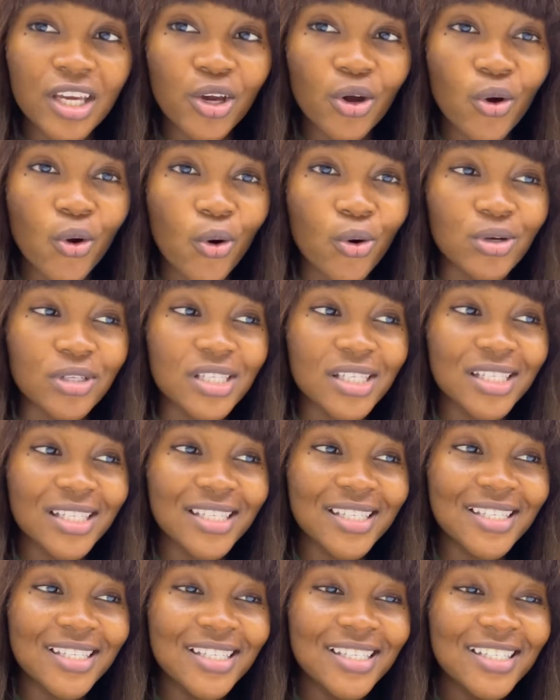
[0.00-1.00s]

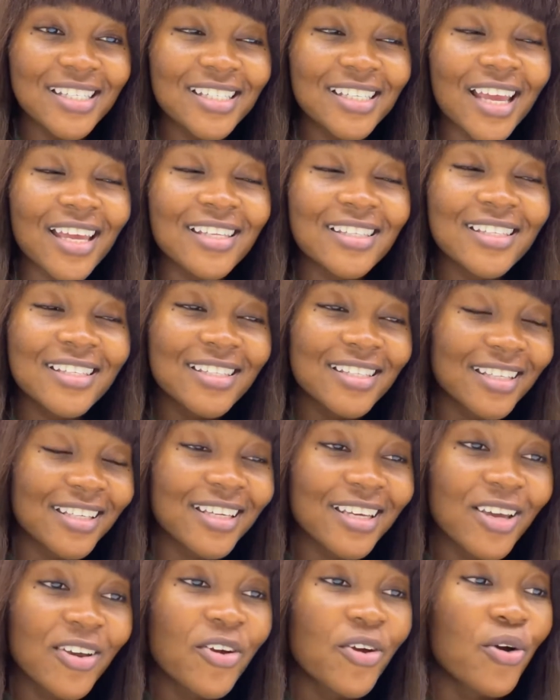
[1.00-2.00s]

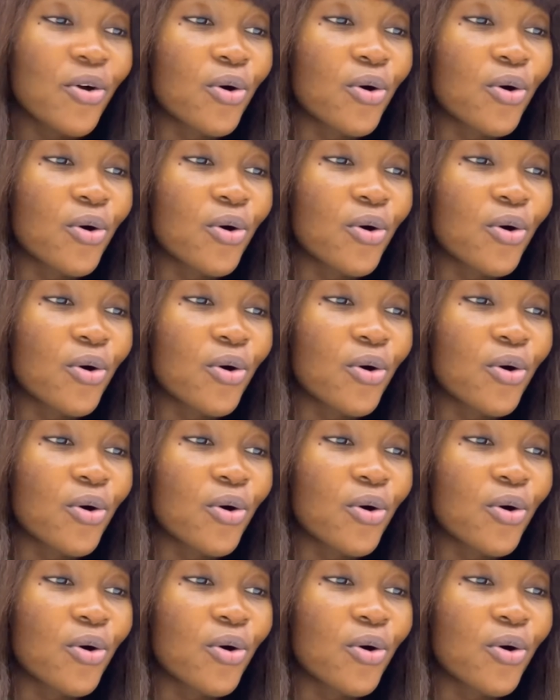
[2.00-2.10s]
incontinency